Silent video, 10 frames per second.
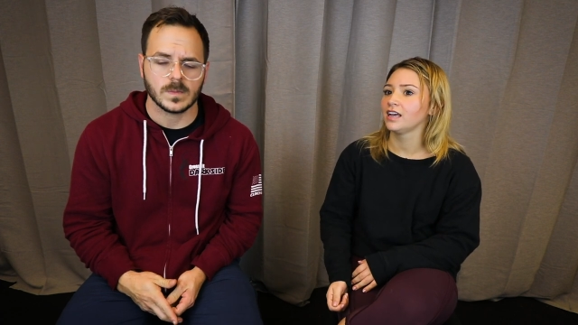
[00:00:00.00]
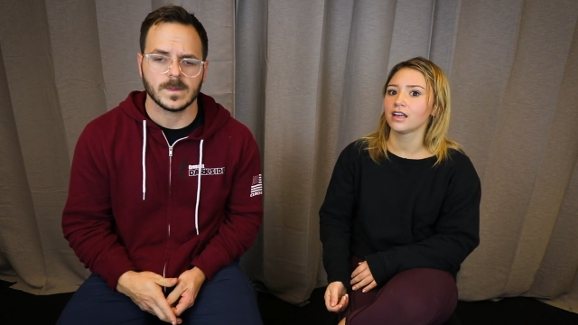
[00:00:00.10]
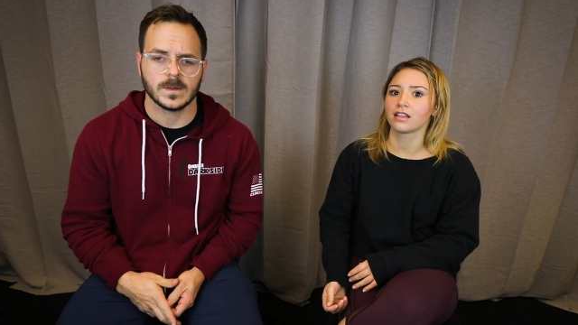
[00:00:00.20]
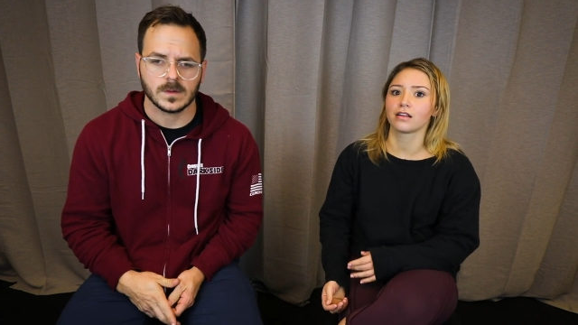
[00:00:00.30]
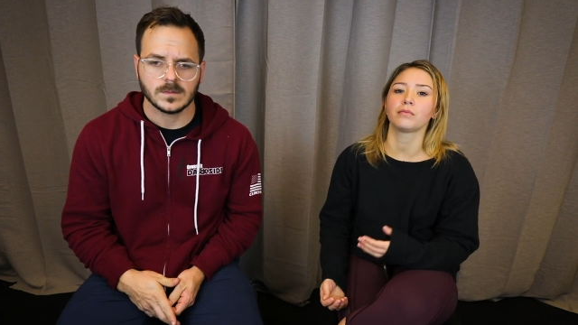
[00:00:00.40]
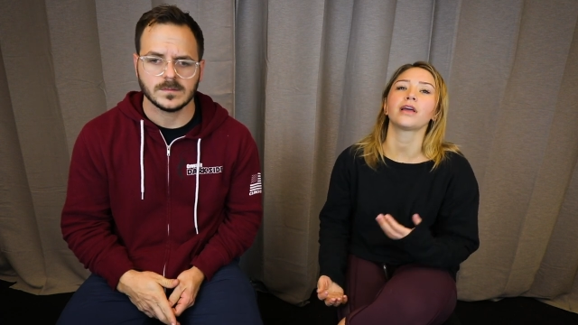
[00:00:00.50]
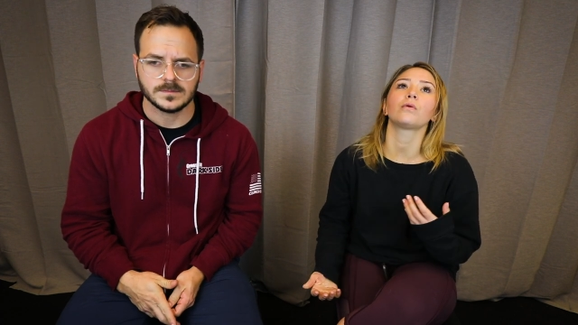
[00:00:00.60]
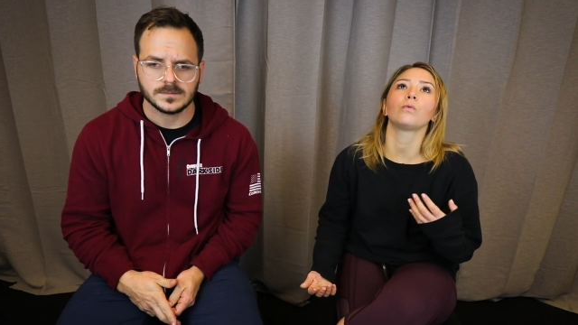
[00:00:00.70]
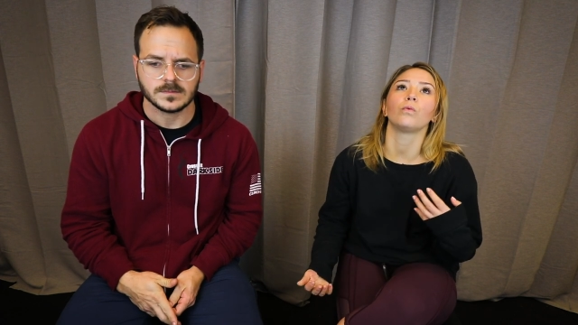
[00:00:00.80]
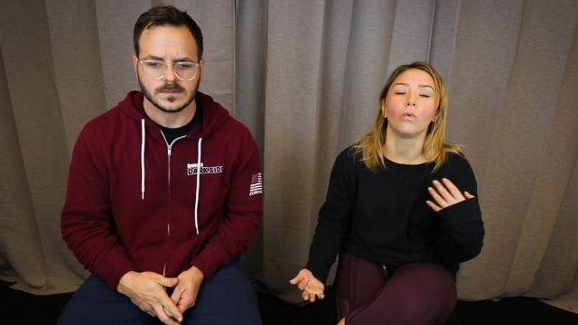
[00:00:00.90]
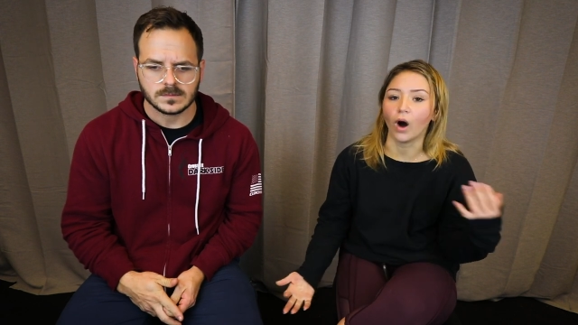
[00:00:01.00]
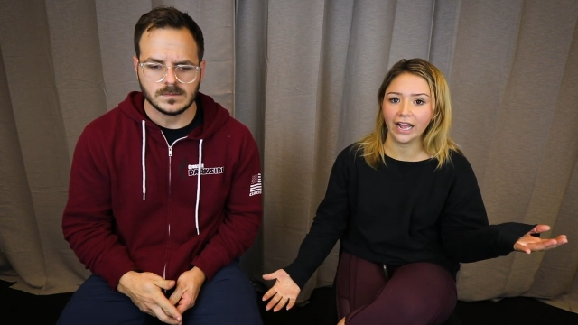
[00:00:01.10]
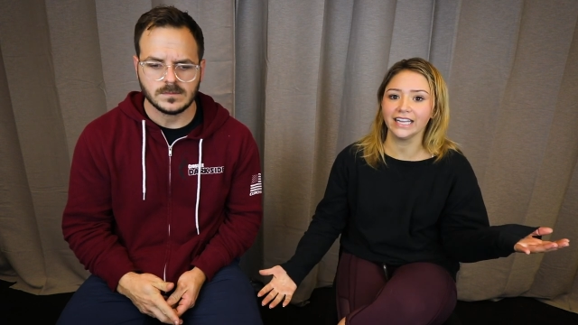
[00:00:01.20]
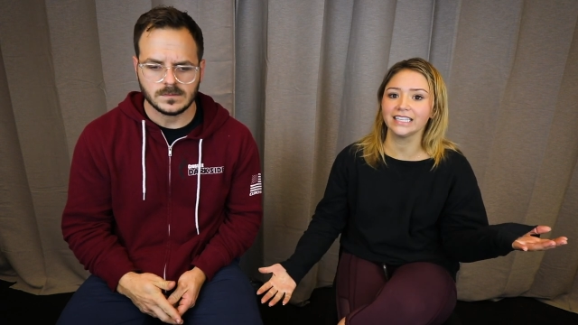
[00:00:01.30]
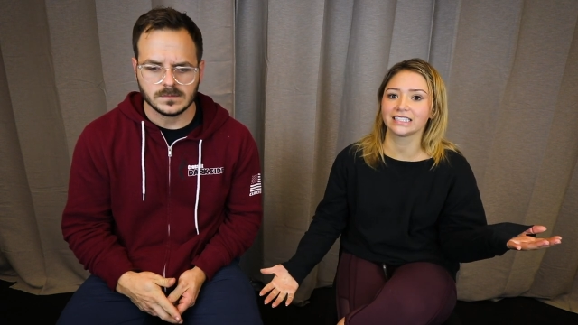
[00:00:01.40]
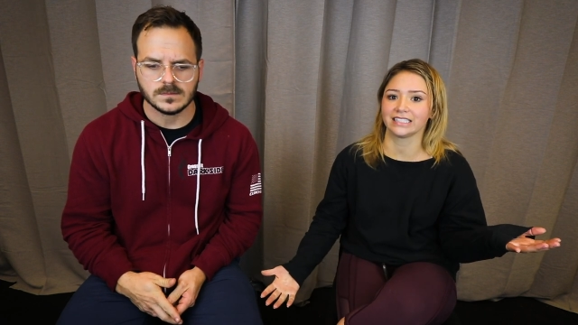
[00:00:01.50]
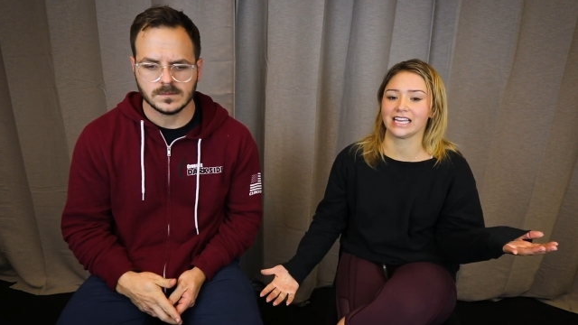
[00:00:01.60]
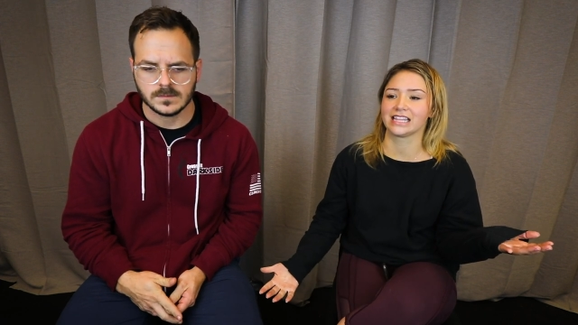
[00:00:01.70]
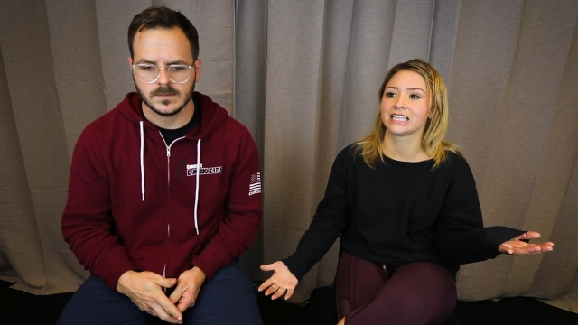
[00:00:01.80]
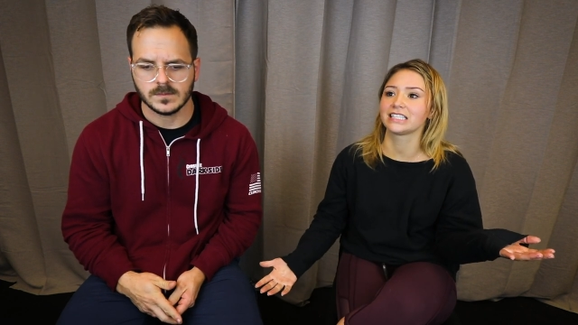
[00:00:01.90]
Speaker 1: And then I'm like, what?
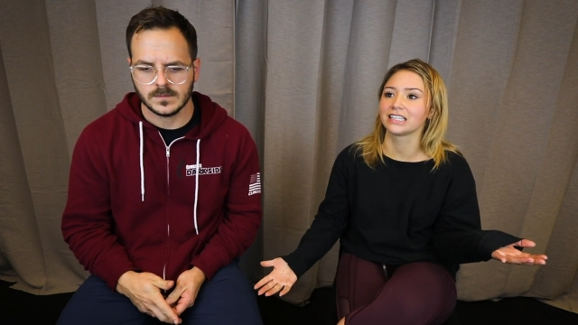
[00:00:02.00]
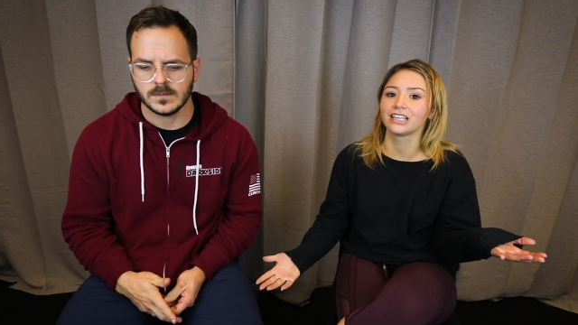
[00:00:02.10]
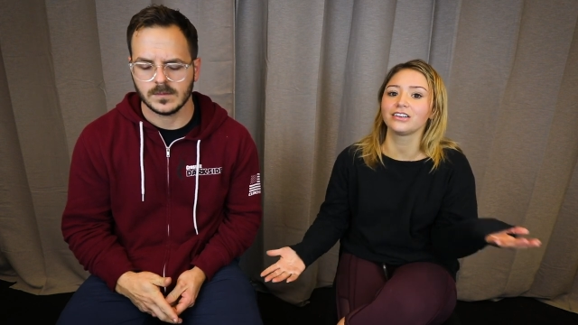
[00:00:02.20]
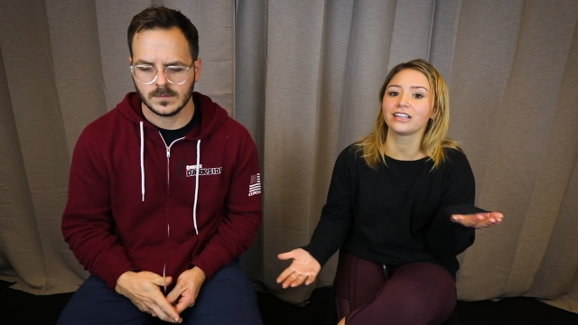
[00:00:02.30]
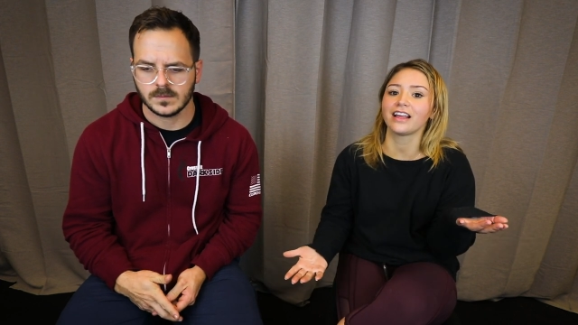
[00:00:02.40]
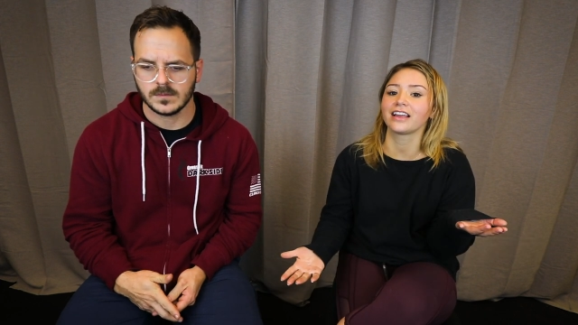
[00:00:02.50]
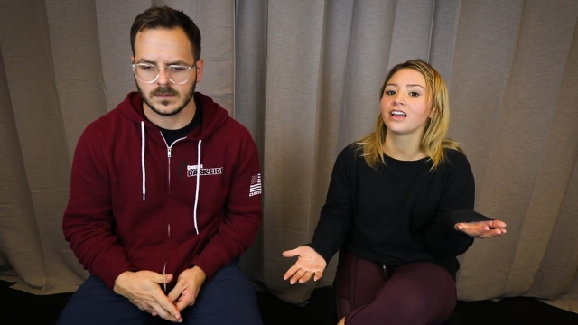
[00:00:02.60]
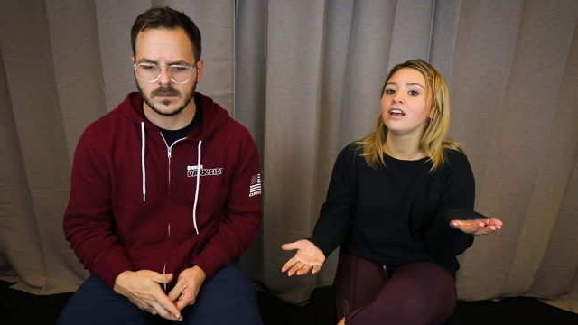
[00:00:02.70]
Like this, literally like